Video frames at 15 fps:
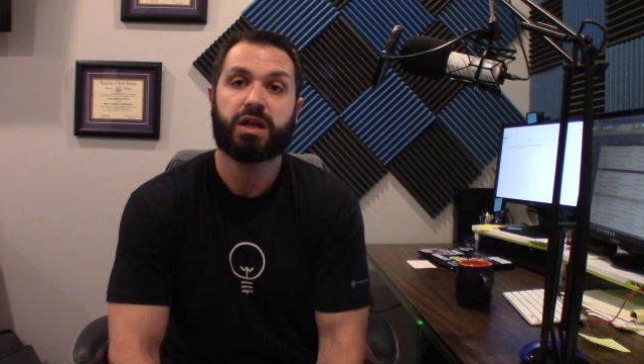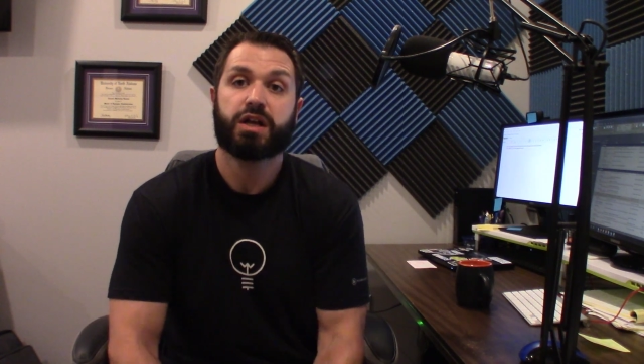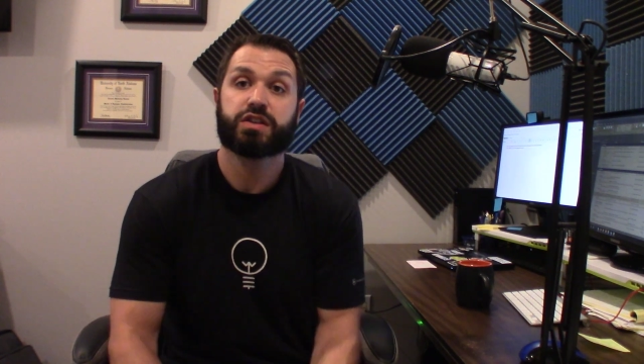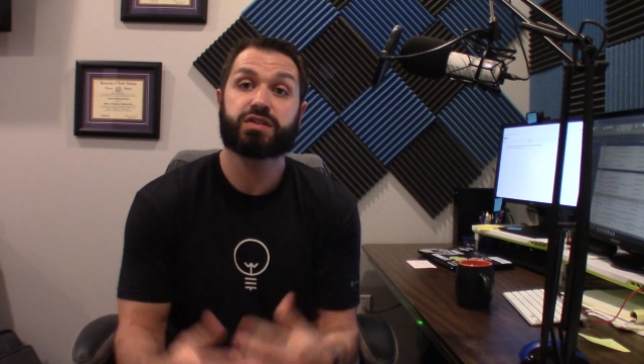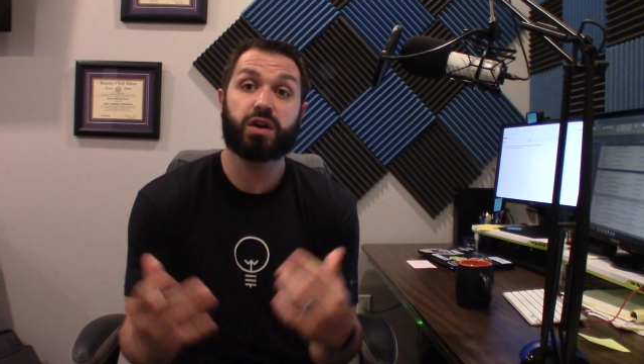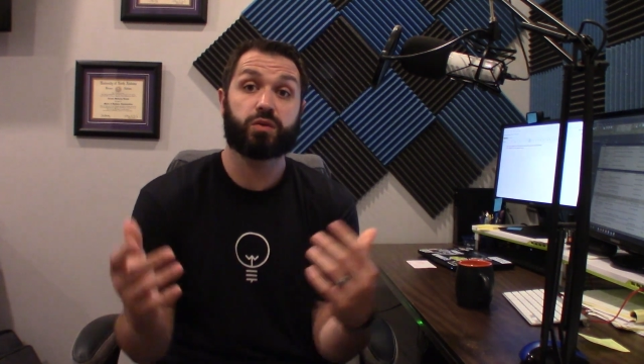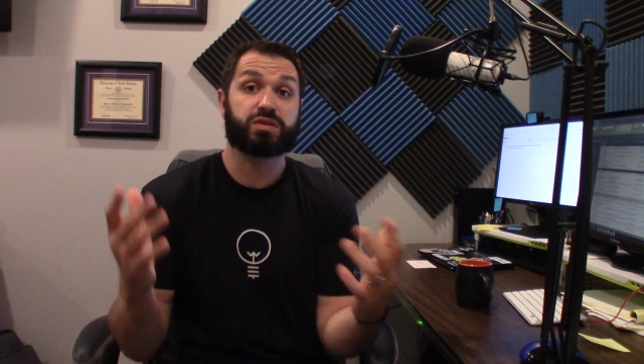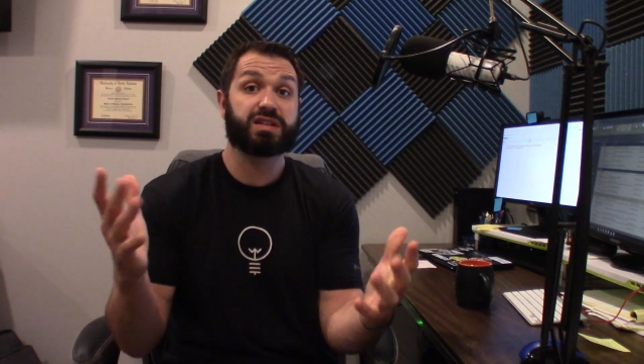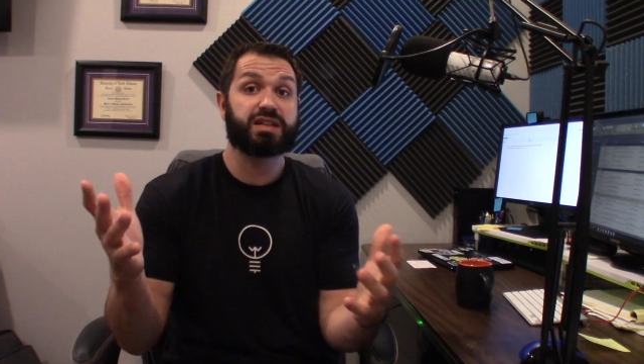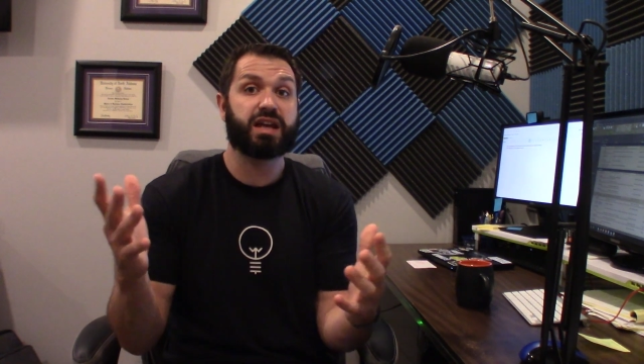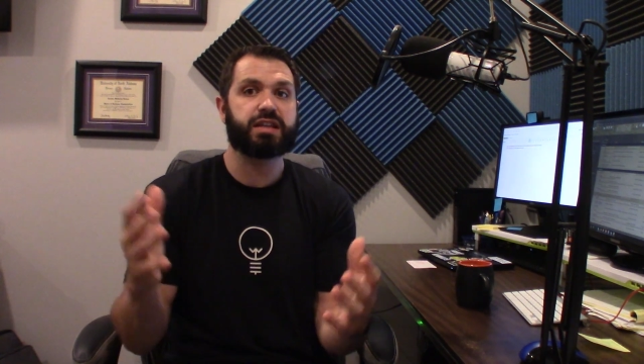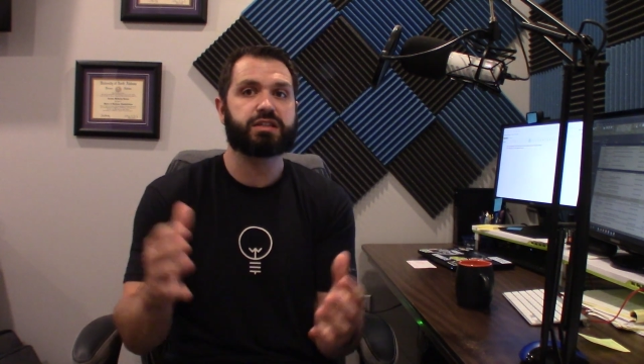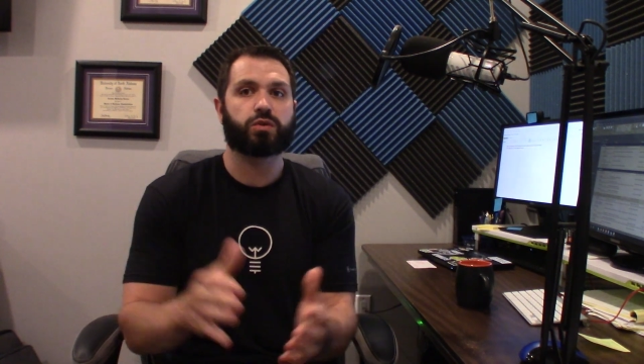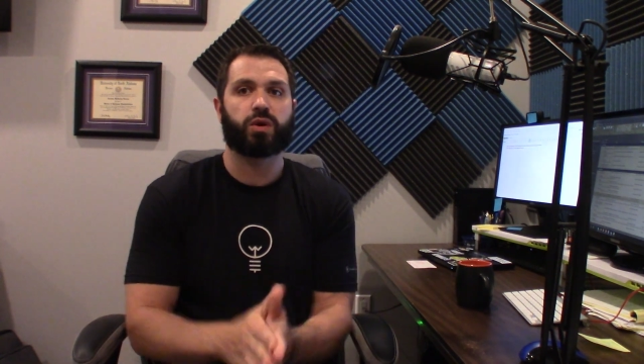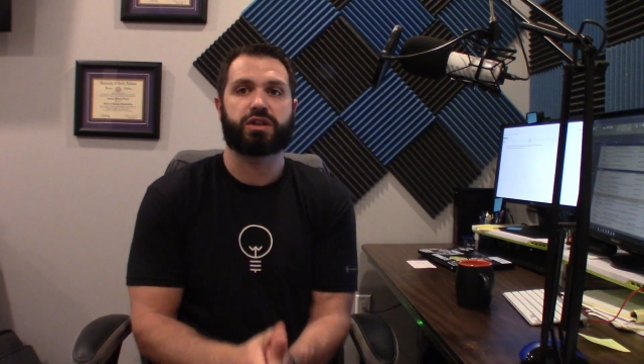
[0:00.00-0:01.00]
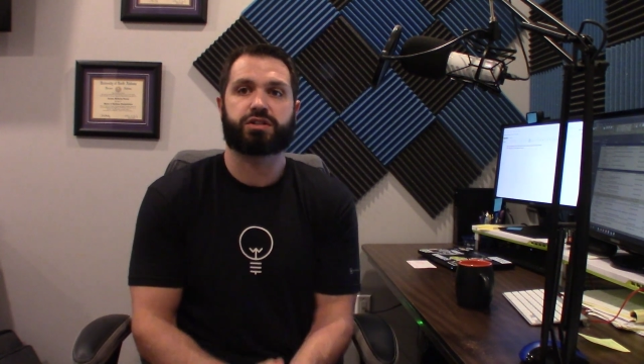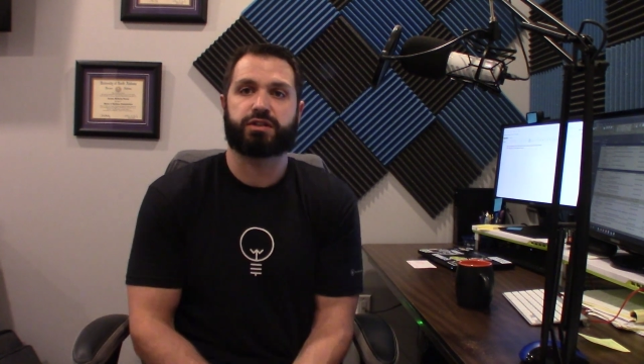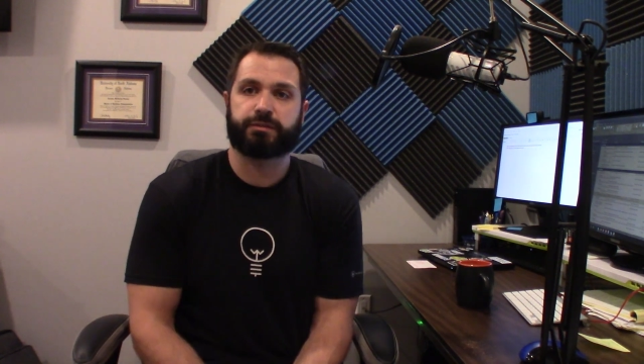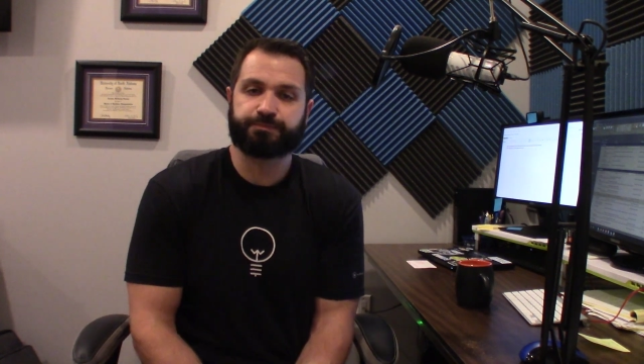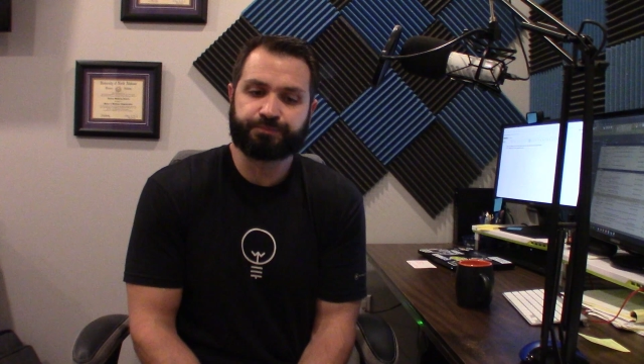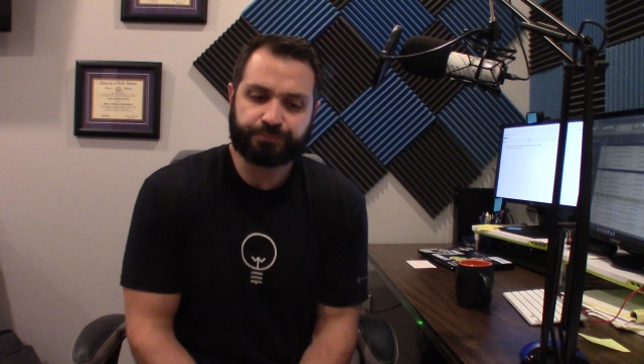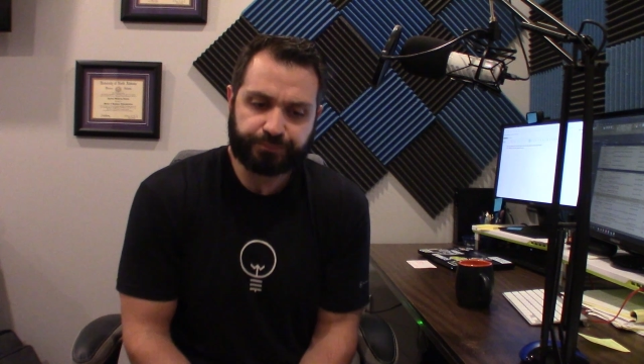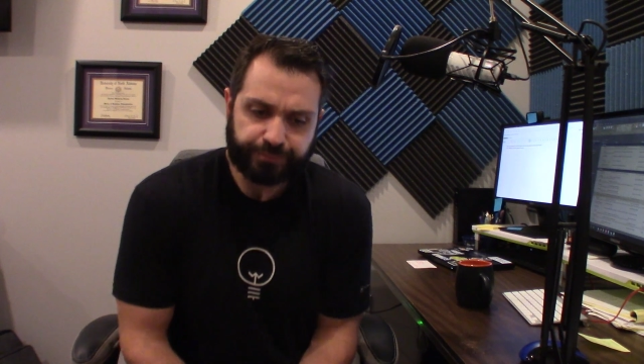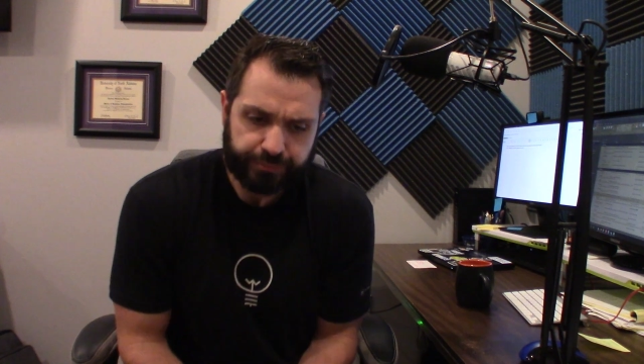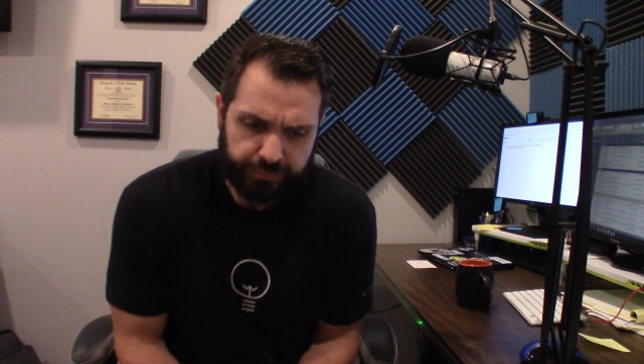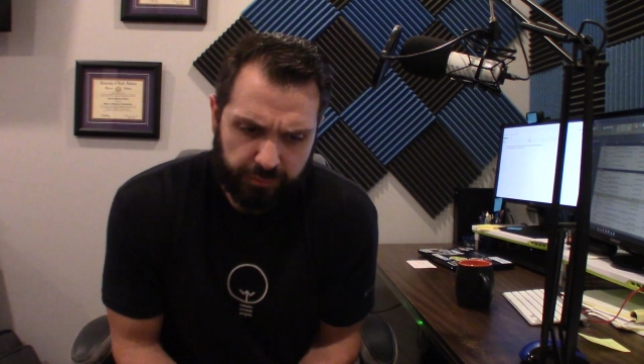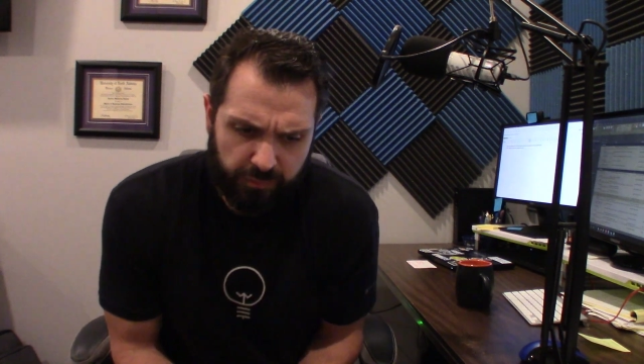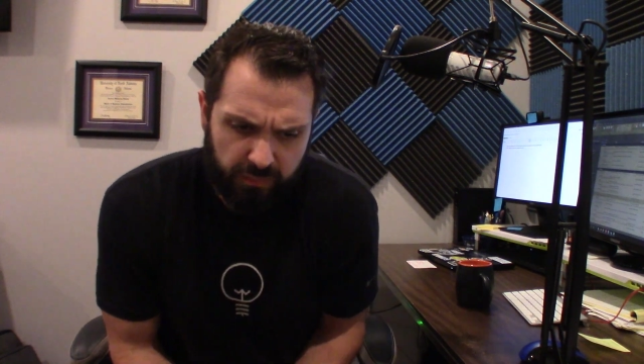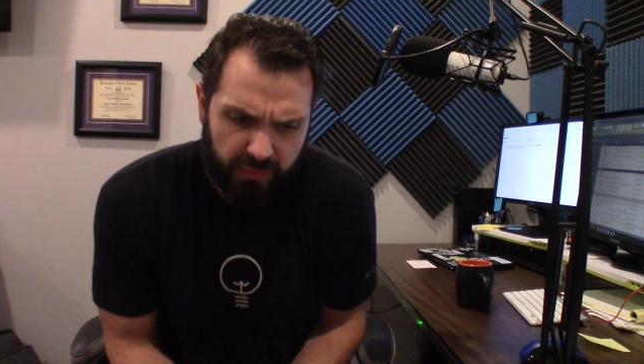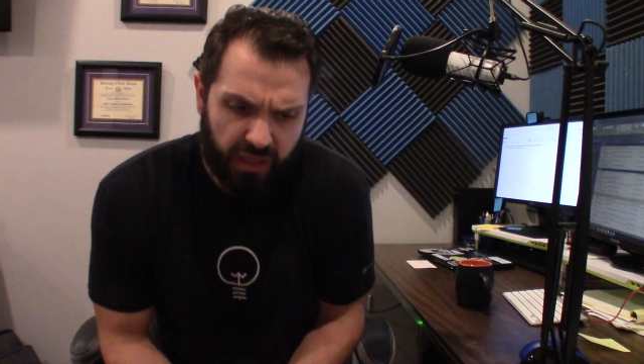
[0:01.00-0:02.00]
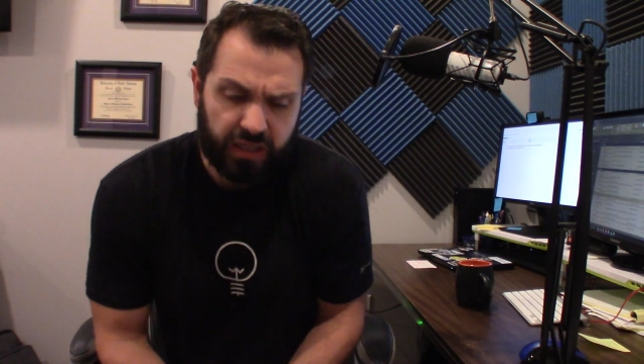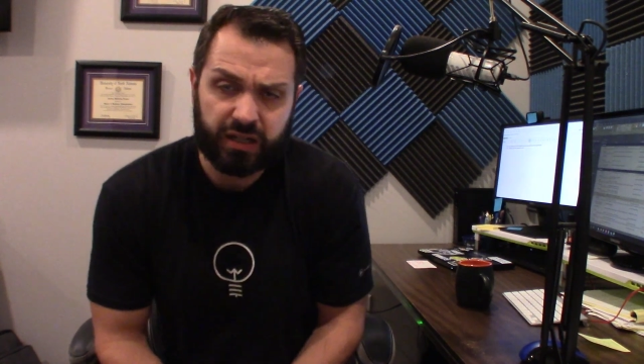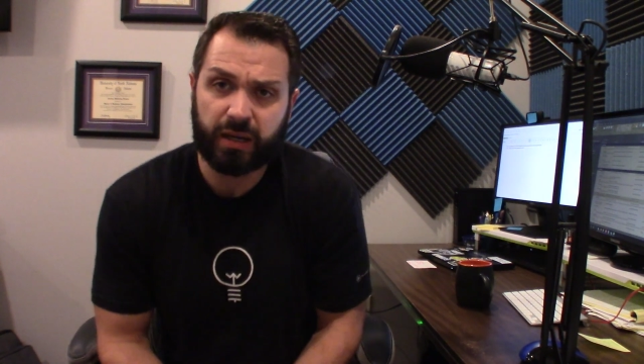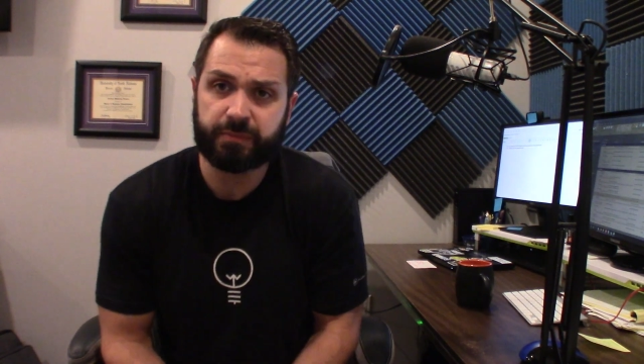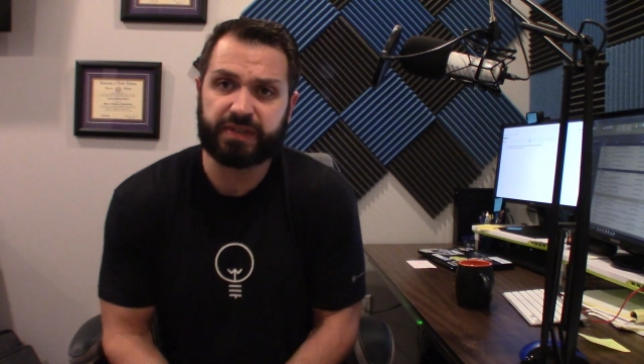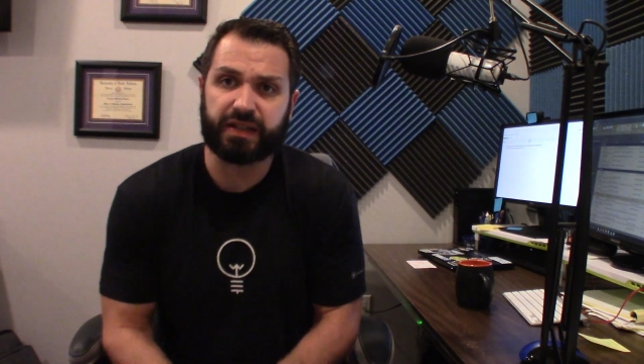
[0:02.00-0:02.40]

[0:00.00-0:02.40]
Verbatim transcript: So today's question comes